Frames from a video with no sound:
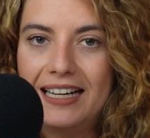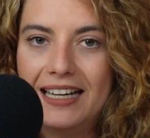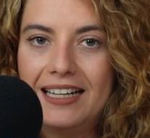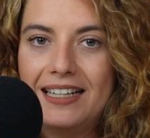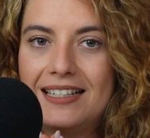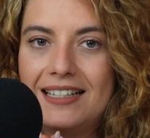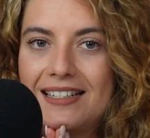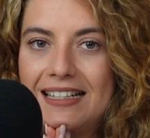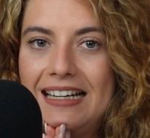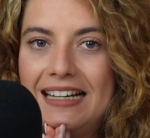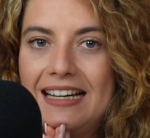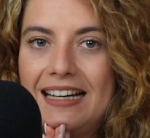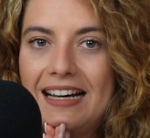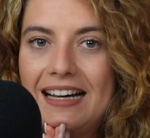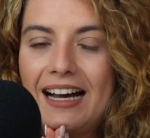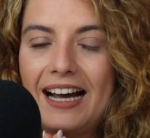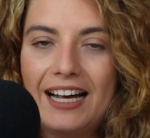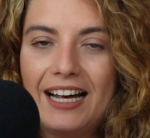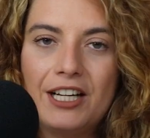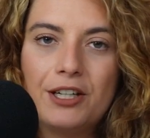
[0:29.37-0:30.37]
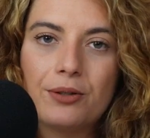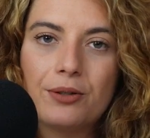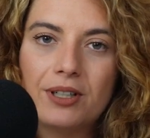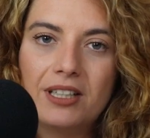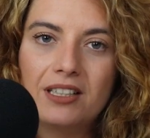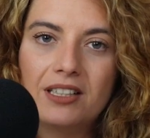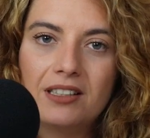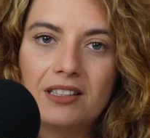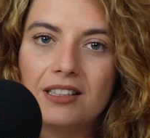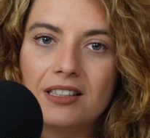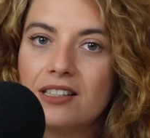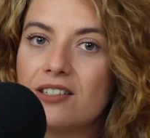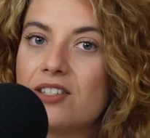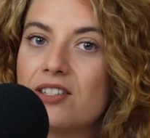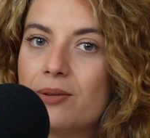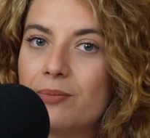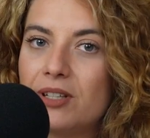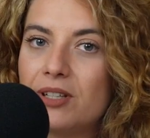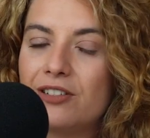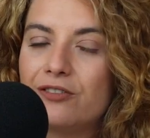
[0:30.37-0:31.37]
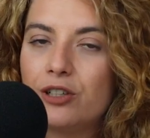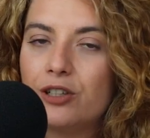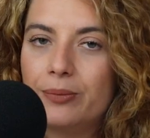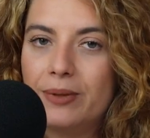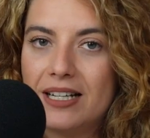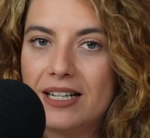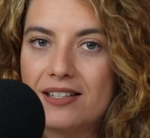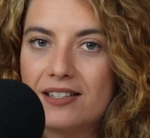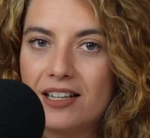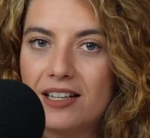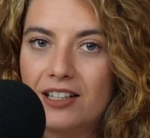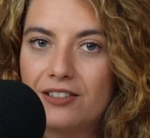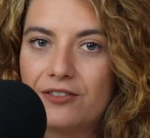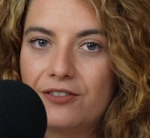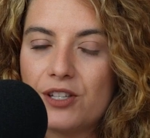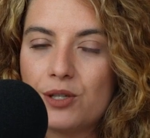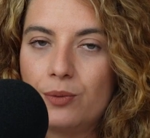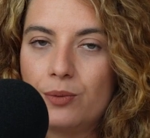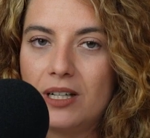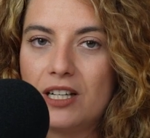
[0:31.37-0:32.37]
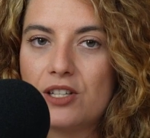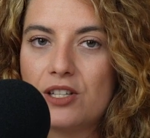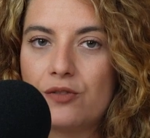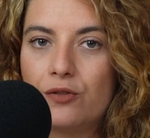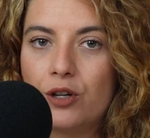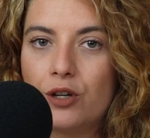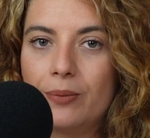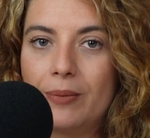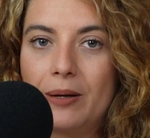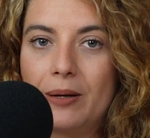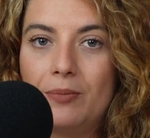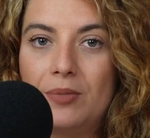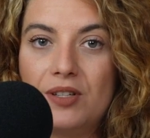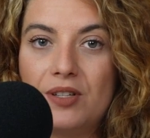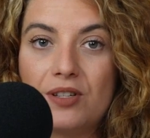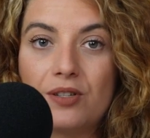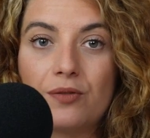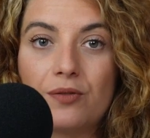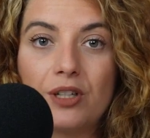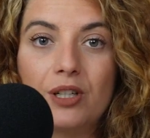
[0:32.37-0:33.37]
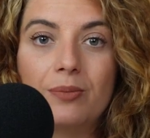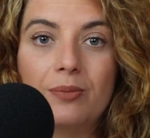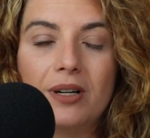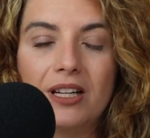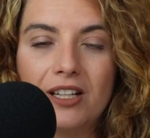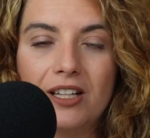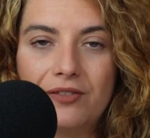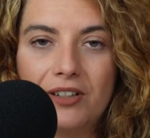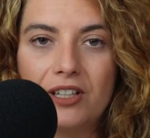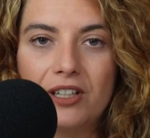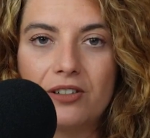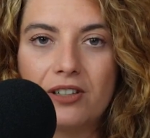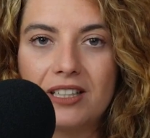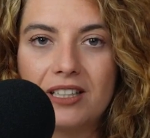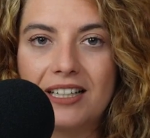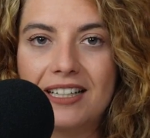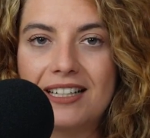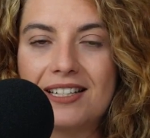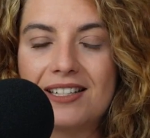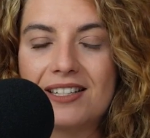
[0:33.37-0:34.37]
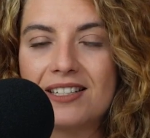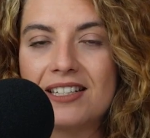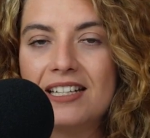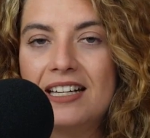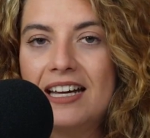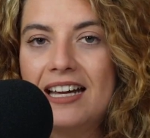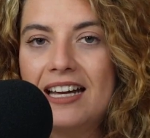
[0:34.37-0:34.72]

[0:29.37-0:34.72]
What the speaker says: And I created a little something for myself as well as for my Business Freedom Elevator clients,